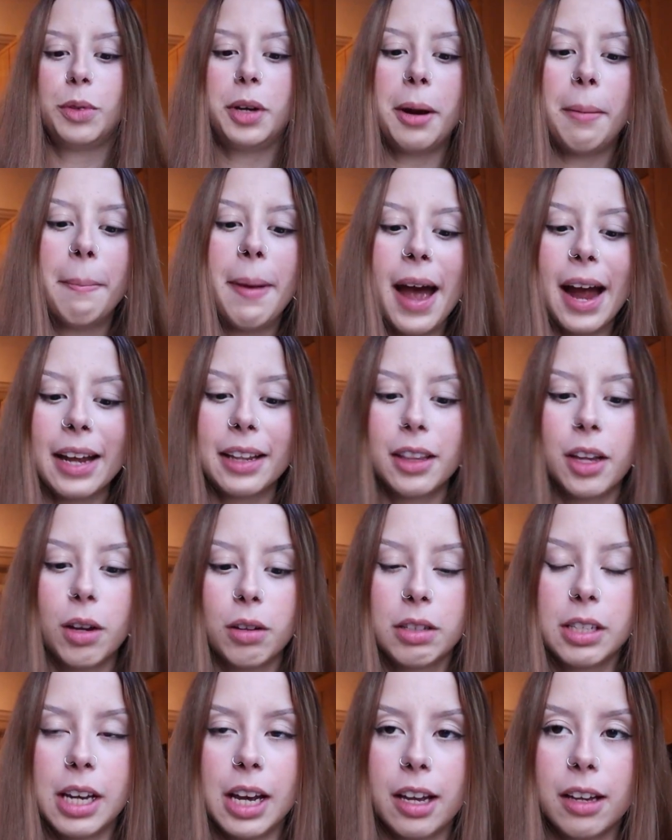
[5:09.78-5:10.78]
We are back at the
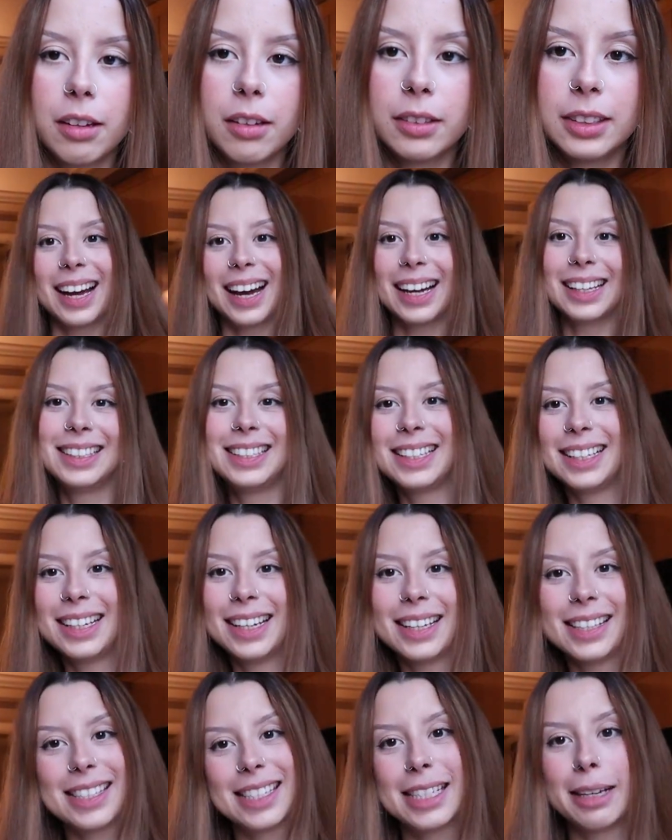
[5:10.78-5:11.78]
hotel. I
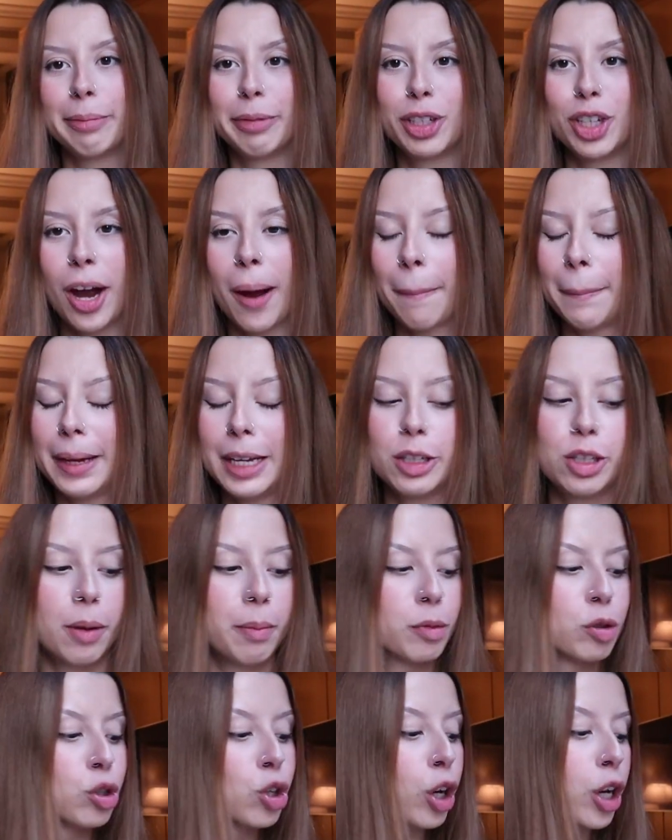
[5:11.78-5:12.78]
did some shopping, so
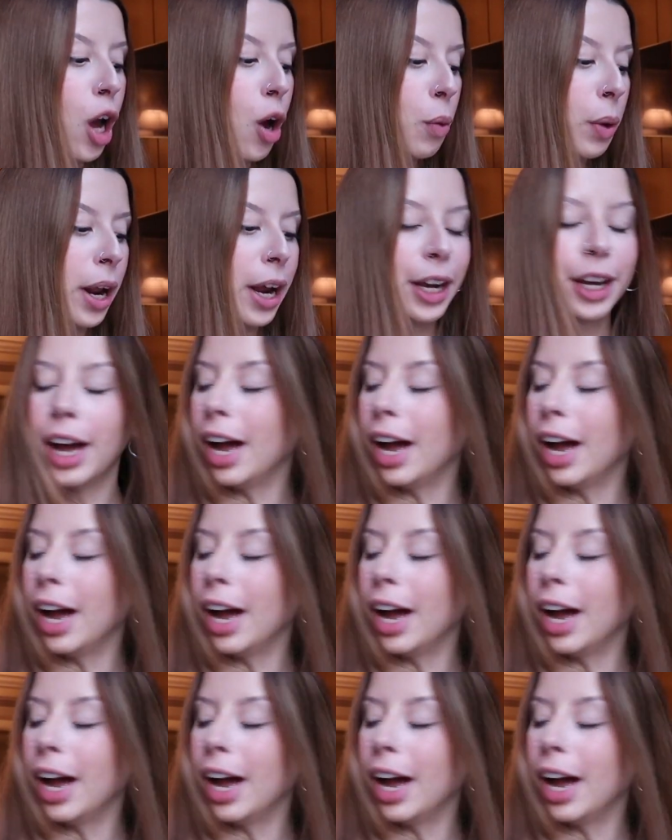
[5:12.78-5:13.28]
I'm gonna show y'all what I